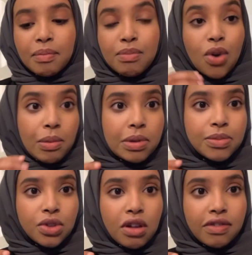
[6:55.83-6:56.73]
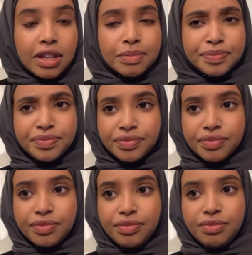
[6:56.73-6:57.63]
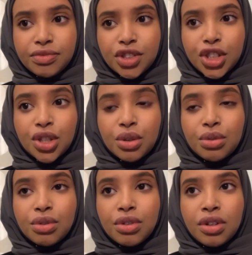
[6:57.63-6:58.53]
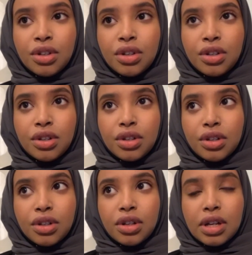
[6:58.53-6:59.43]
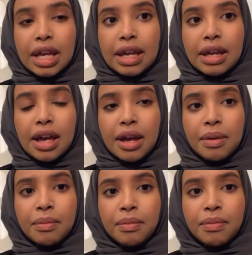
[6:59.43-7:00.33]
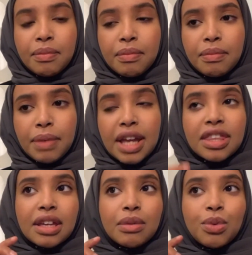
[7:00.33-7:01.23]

problem solving, you know. But I think